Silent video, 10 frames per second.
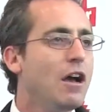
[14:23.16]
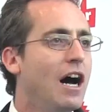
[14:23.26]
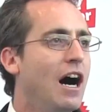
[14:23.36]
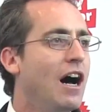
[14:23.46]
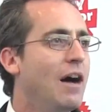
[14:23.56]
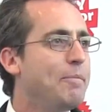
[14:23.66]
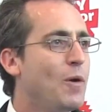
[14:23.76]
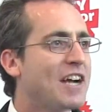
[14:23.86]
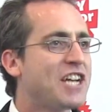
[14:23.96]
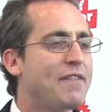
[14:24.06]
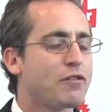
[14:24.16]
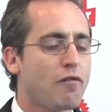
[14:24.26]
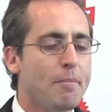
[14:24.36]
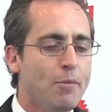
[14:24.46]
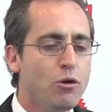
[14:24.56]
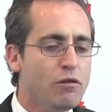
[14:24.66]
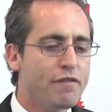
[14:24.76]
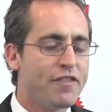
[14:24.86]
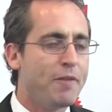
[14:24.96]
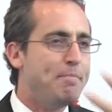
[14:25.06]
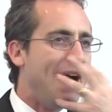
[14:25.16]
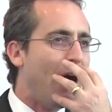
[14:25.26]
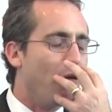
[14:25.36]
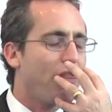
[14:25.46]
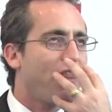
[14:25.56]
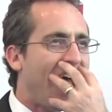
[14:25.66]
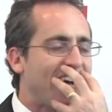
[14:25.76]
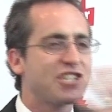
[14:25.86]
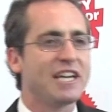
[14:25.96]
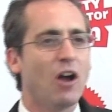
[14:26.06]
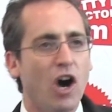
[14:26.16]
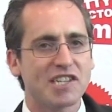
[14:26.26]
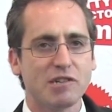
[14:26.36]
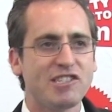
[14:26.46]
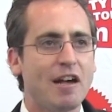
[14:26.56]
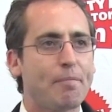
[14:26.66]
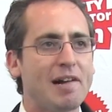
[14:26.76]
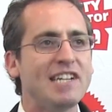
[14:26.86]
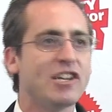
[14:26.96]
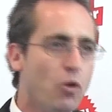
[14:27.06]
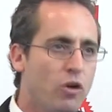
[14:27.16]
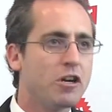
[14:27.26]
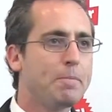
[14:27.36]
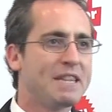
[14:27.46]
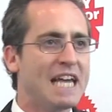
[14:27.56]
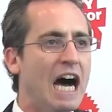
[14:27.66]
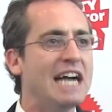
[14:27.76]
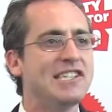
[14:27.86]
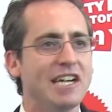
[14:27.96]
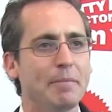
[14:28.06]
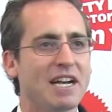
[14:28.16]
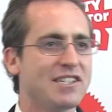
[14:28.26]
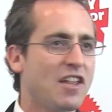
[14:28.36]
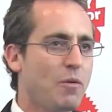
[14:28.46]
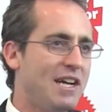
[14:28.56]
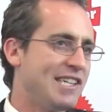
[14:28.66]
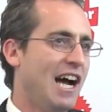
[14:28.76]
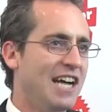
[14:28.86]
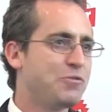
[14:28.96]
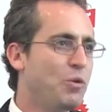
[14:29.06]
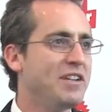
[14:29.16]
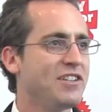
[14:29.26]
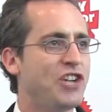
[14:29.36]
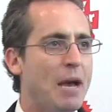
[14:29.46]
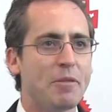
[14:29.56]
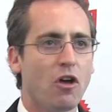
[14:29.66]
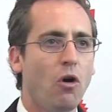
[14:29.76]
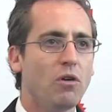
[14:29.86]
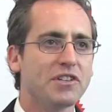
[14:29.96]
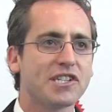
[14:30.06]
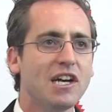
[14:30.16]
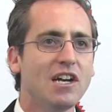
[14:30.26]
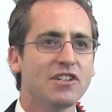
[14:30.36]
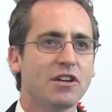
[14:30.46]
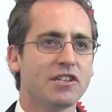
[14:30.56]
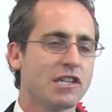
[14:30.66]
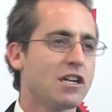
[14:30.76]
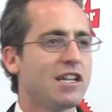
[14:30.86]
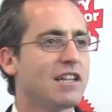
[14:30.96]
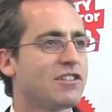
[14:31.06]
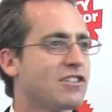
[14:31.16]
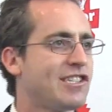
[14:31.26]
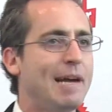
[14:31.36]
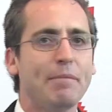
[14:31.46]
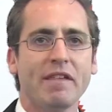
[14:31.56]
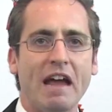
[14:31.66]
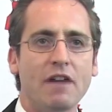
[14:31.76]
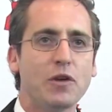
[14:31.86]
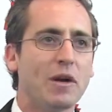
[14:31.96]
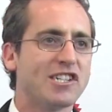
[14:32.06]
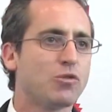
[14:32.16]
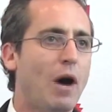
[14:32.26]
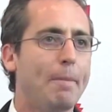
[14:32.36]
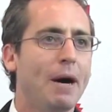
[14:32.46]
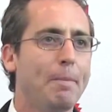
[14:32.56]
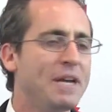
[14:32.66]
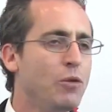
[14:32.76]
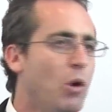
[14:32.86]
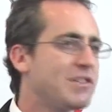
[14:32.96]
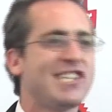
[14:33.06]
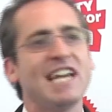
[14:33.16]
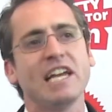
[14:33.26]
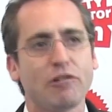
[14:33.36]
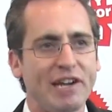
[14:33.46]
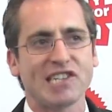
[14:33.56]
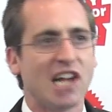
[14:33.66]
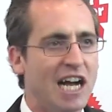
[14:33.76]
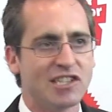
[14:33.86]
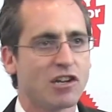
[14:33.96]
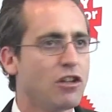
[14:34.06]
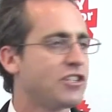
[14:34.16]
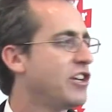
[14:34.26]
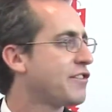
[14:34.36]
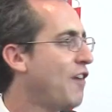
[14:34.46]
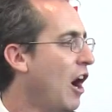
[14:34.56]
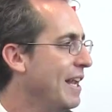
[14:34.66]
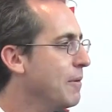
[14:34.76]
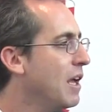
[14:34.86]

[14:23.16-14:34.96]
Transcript: You actually have to remove the mouth. Actually, also separates in order to put the eyes in, because otherwise the eyes wouldn't jab in the holes. So there's a little assembly there if you want to swap up, but you won't see any crease lines. It'll look just fine.